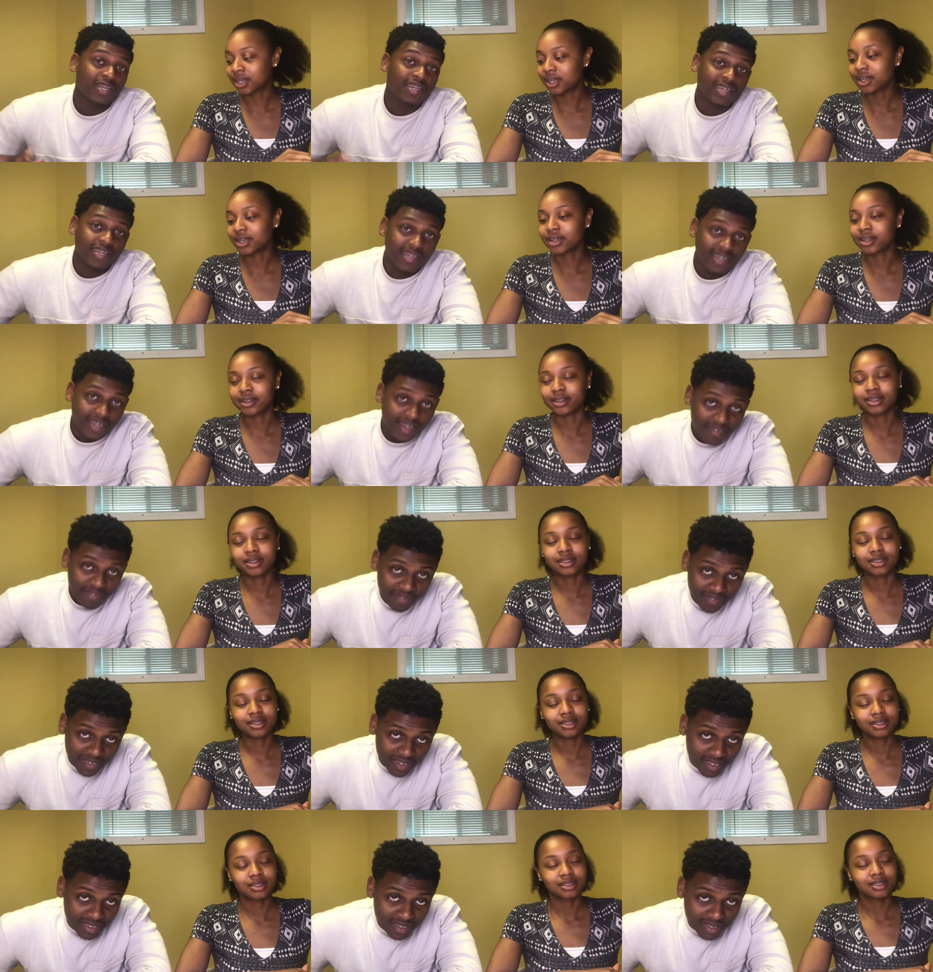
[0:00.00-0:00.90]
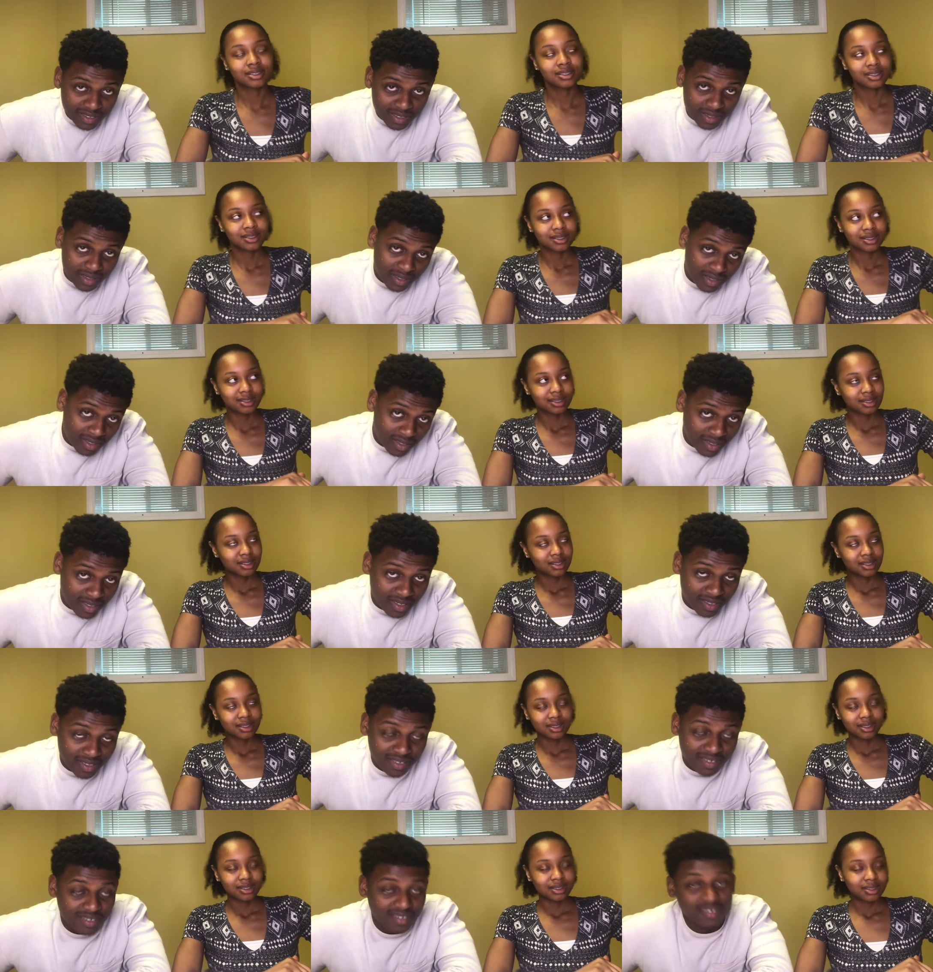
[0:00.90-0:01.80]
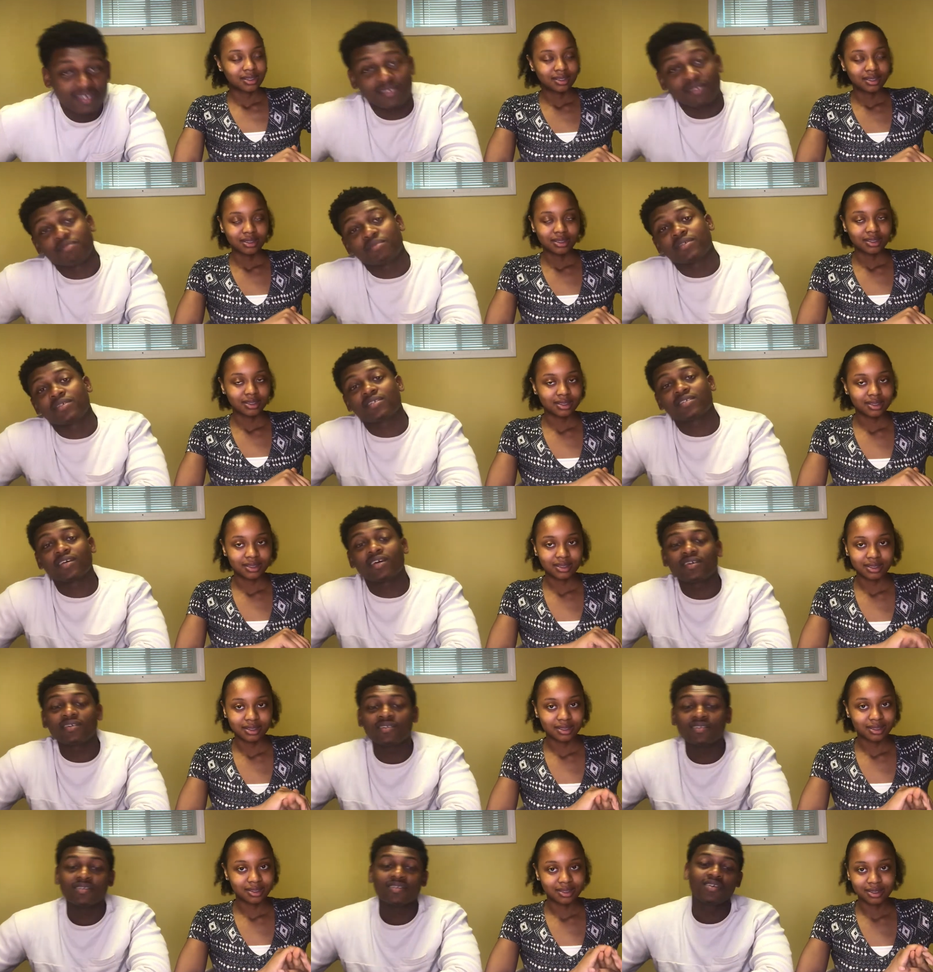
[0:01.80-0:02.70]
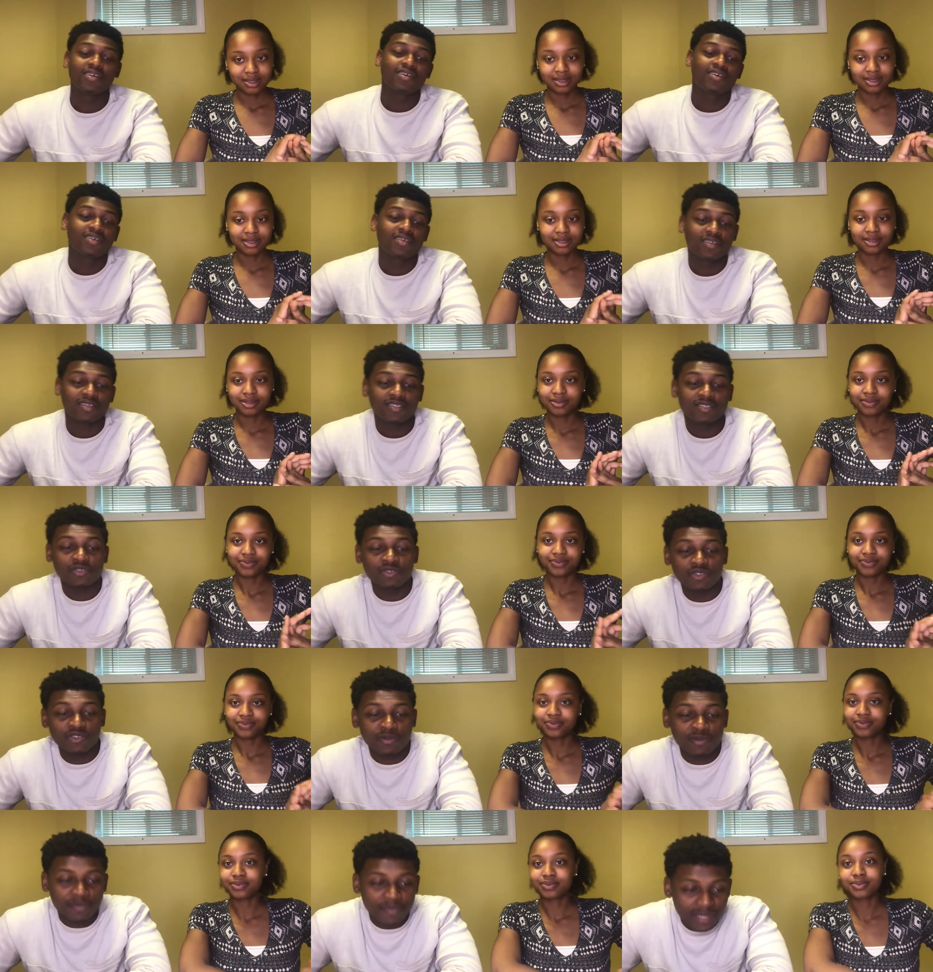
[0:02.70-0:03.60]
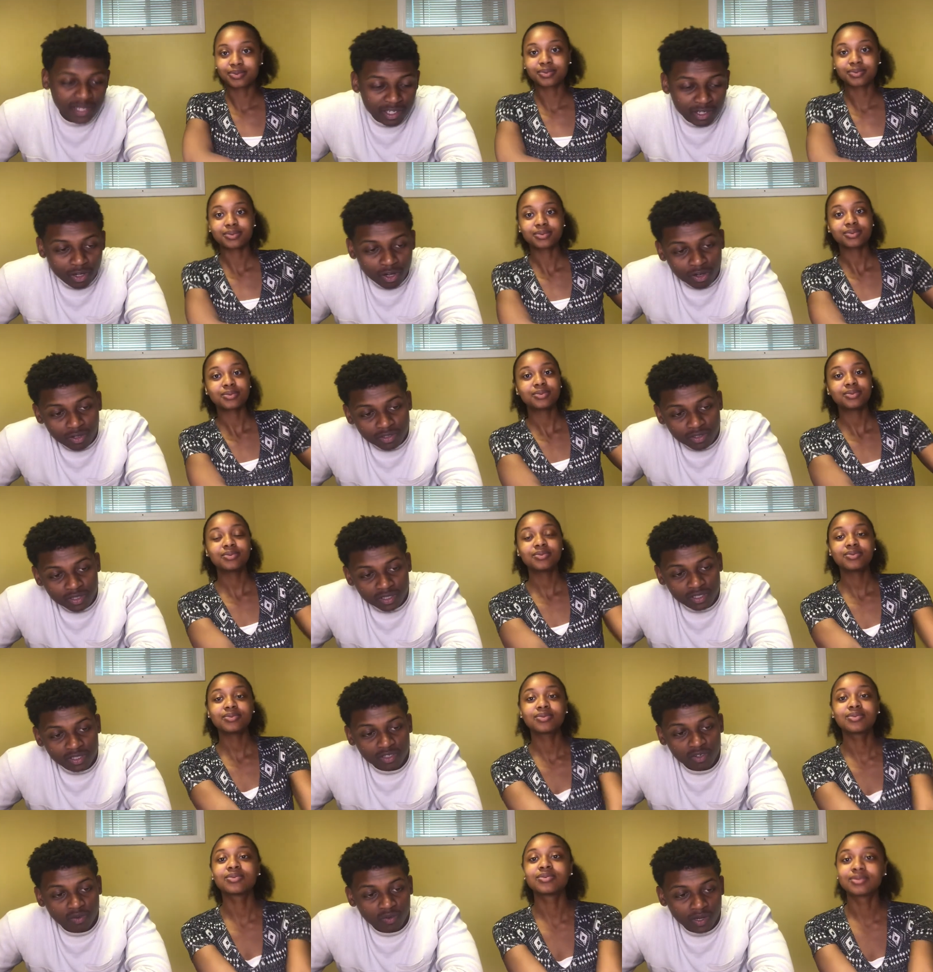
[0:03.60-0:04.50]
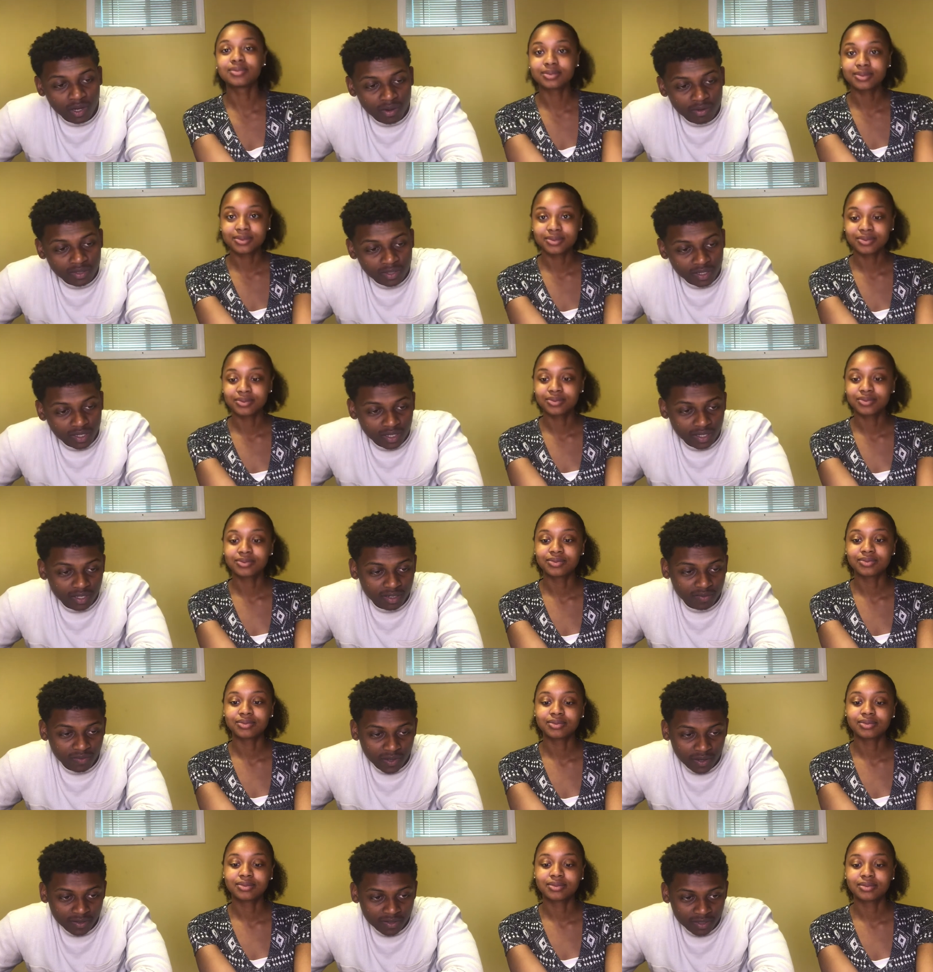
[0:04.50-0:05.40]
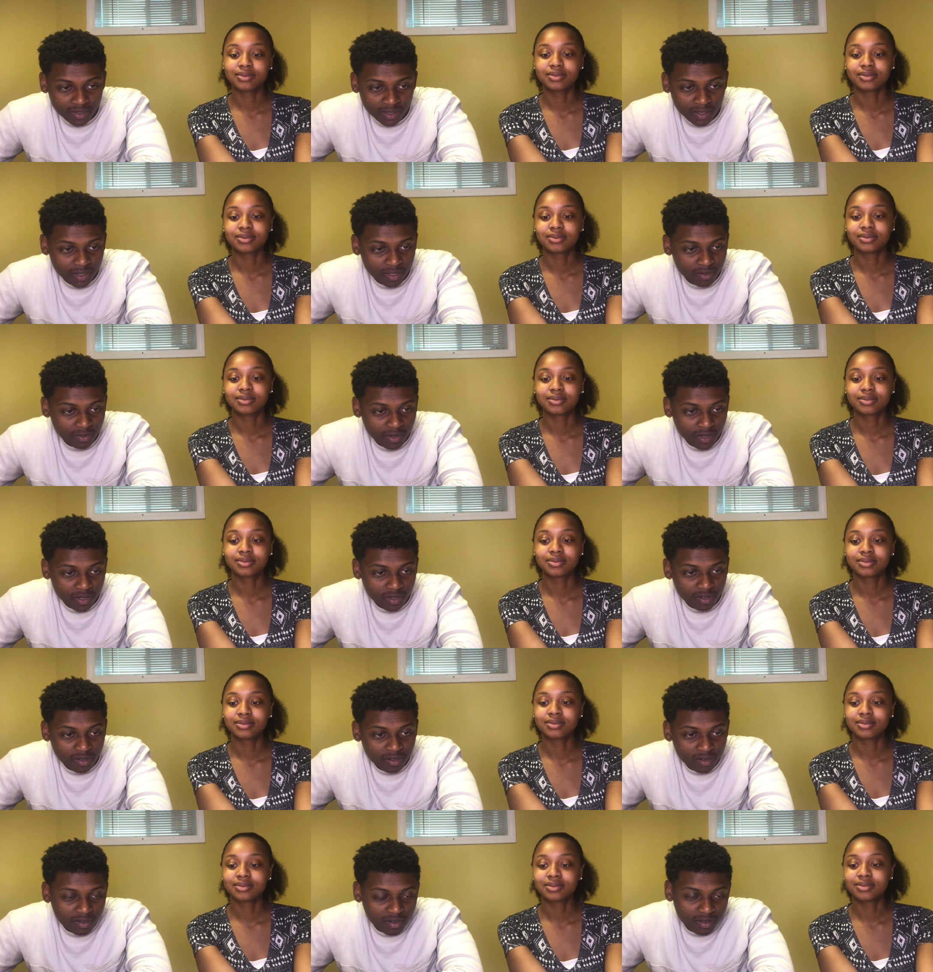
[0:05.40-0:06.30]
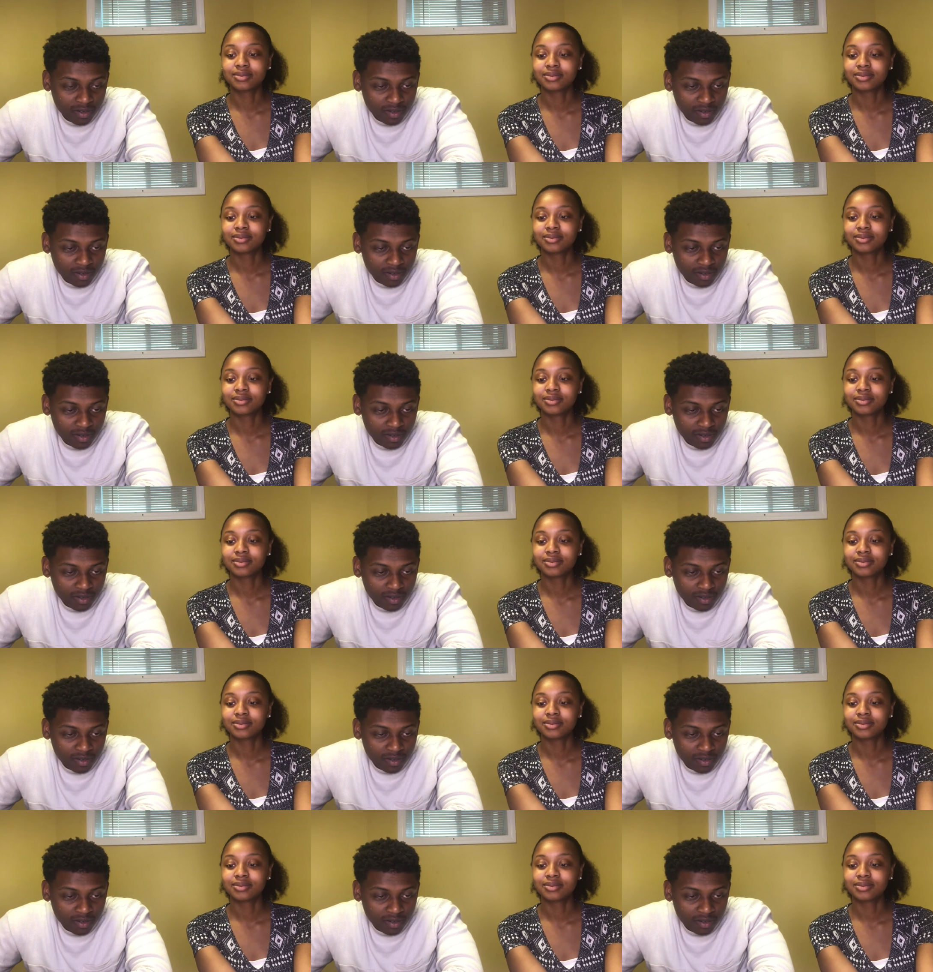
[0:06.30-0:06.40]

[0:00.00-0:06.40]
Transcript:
Speaker 1: yeah. are definitely seeing it. I'm excited. This used to be my little alter ego when I was a kid, when I was in eighth grade.